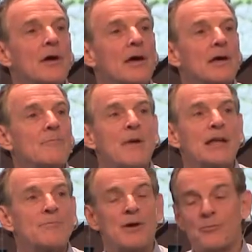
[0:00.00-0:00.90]
And
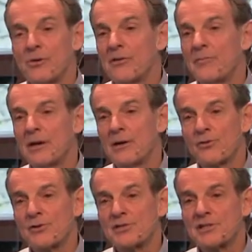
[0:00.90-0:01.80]
many people have
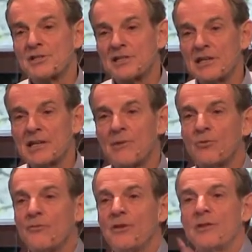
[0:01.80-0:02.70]
become Christians seeing that movie.